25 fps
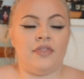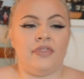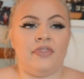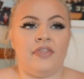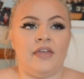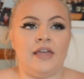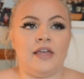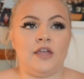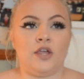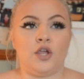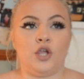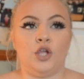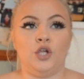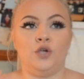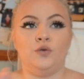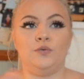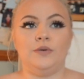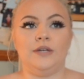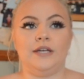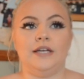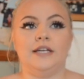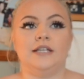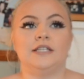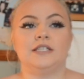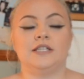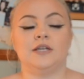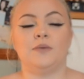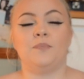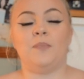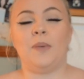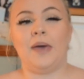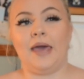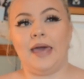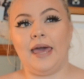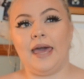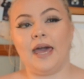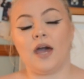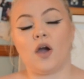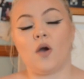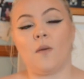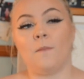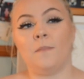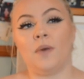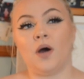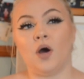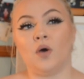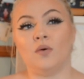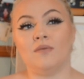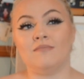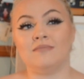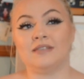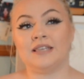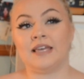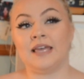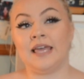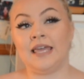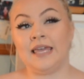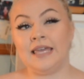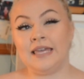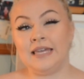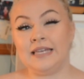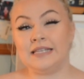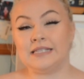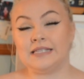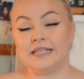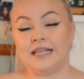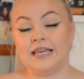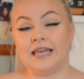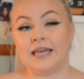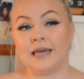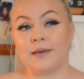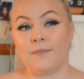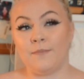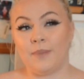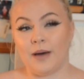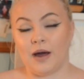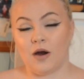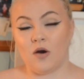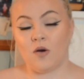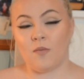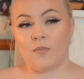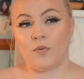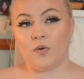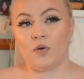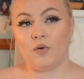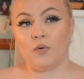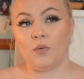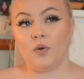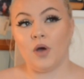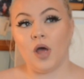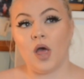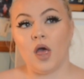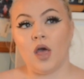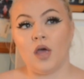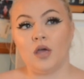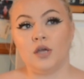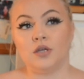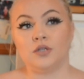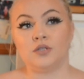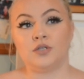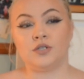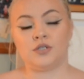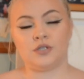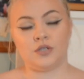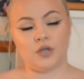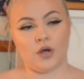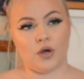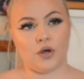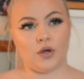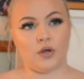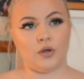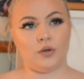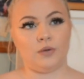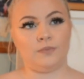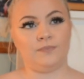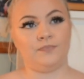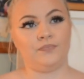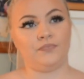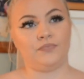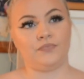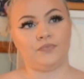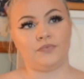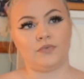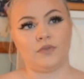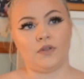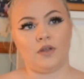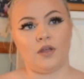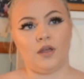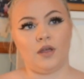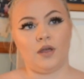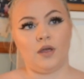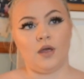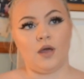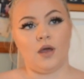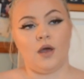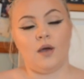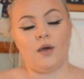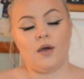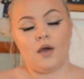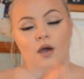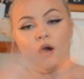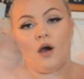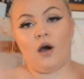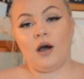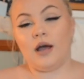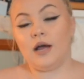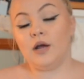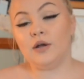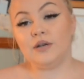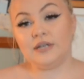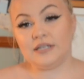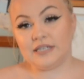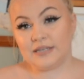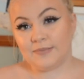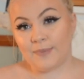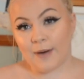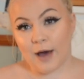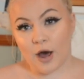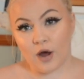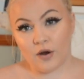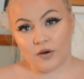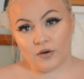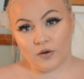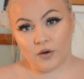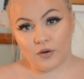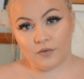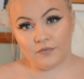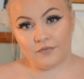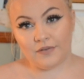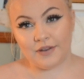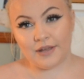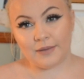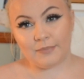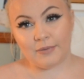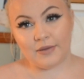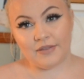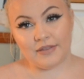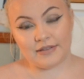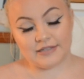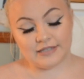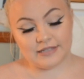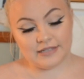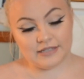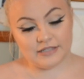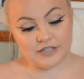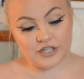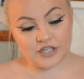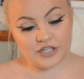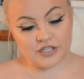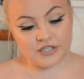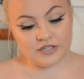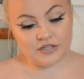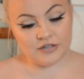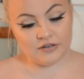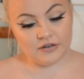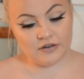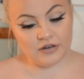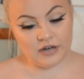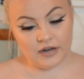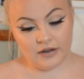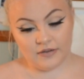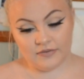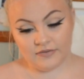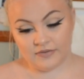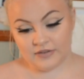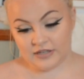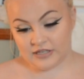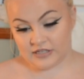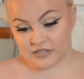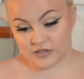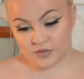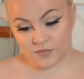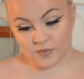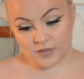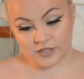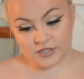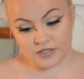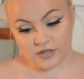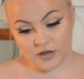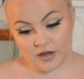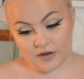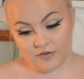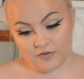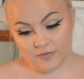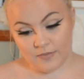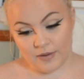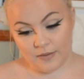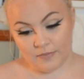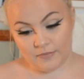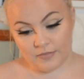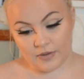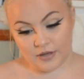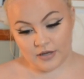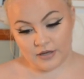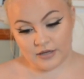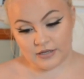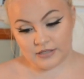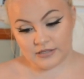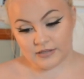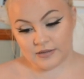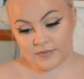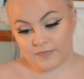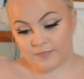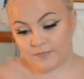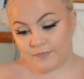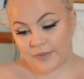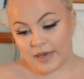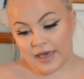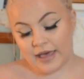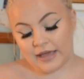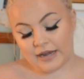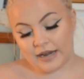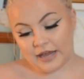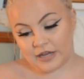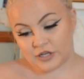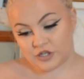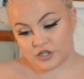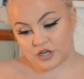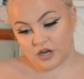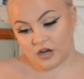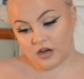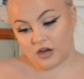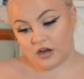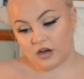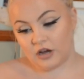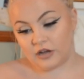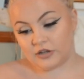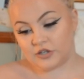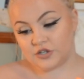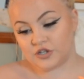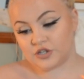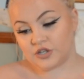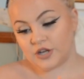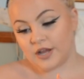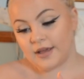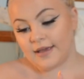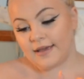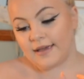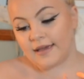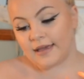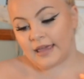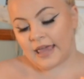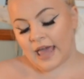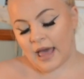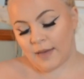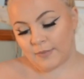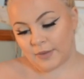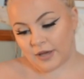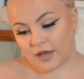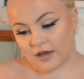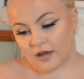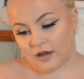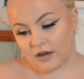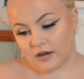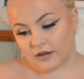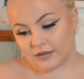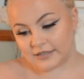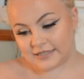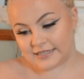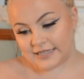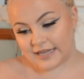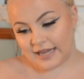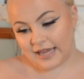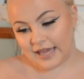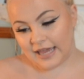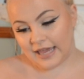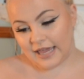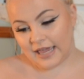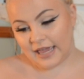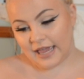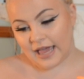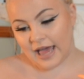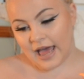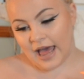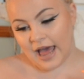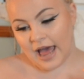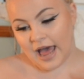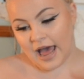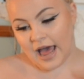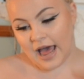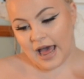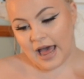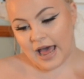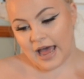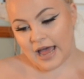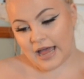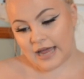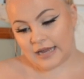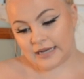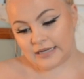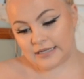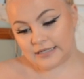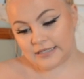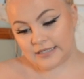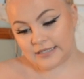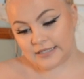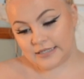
think you need to pick poems that are easily comparable. So I only did Power and Conflict, but these are the ones I remembered: Bayonet Charge, Kamikaze, and